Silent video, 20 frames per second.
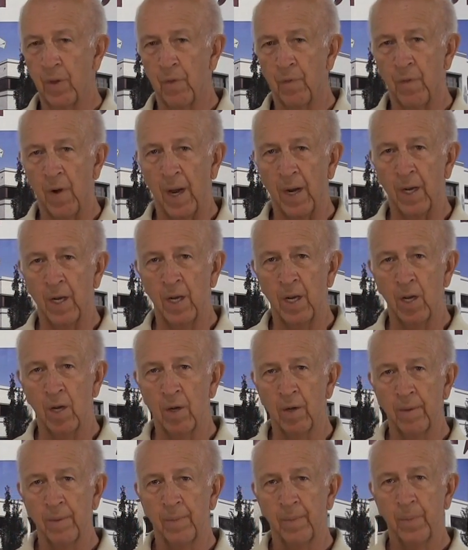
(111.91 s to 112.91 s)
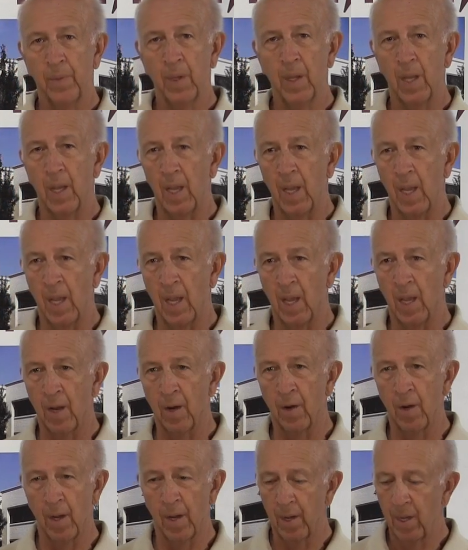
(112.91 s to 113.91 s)
You find it here
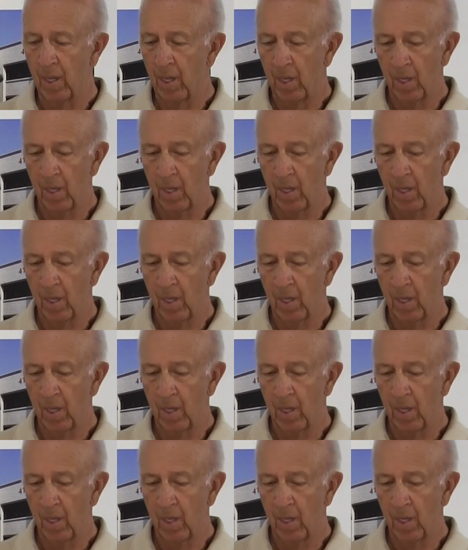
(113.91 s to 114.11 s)
and